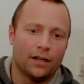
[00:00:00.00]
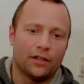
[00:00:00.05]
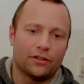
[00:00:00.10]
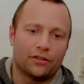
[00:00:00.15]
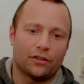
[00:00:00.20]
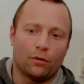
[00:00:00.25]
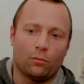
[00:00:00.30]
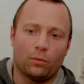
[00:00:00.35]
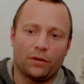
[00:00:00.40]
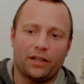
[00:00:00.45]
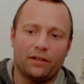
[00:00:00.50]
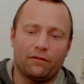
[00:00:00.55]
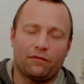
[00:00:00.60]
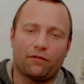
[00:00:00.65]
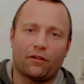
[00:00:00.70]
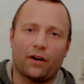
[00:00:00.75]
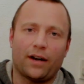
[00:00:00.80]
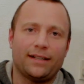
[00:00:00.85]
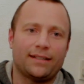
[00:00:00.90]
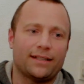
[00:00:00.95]
So within
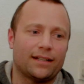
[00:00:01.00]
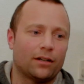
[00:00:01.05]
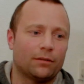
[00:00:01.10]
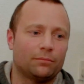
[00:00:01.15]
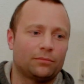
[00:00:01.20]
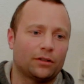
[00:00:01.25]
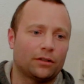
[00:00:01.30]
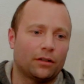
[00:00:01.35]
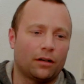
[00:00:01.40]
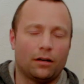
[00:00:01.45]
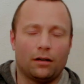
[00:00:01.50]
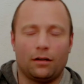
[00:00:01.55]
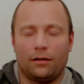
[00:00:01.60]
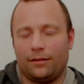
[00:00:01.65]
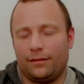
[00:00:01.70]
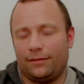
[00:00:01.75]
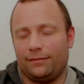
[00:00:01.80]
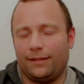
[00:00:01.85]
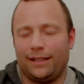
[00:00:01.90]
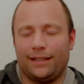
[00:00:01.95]
phrasing,
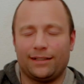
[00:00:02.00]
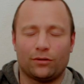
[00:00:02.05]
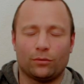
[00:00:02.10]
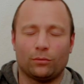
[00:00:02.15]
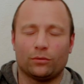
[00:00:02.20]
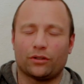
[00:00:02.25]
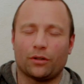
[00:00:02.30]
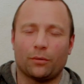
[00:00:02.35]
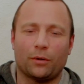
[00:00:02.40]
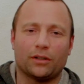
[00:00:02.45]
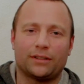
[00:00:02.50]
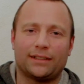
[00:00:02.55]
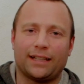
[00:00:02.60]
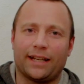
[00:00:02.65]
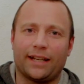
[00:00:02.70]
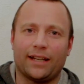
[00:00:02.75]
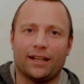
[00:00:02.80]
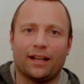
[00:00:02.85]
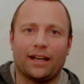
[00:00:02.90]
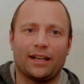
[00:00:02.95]
and it's also
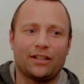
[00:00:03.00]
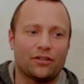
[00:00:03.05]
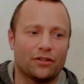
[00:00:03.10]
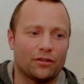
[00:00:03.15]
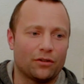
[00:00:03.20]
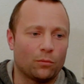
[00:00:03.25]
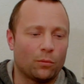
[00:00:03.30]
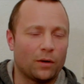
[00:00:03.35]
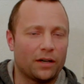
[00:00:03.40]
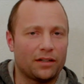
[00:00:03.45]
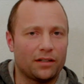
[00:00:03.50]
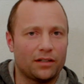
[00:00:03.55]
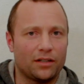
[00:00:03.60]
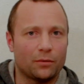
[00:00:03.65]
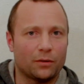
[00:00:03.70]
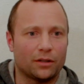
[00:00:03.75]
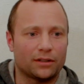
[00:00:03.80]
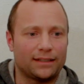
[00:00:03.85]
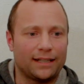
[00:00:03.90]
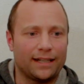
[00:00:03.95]
articulation, the way that
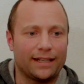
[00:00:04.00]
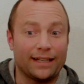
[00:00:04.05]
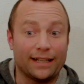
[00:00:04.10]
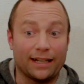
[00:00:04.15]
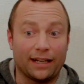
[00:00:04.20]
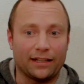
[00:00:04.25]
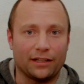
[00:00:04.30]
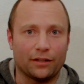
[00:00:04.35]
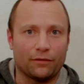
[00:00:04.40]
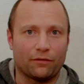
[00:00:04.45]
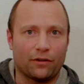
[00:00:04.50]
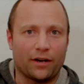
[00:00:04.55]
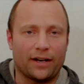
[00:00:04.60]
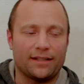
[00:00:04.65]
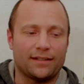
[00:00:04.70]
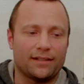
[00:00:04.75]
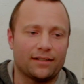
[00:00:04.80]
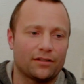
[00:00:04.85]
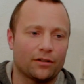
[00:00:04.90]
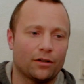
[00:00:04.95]
you articulate the phrases.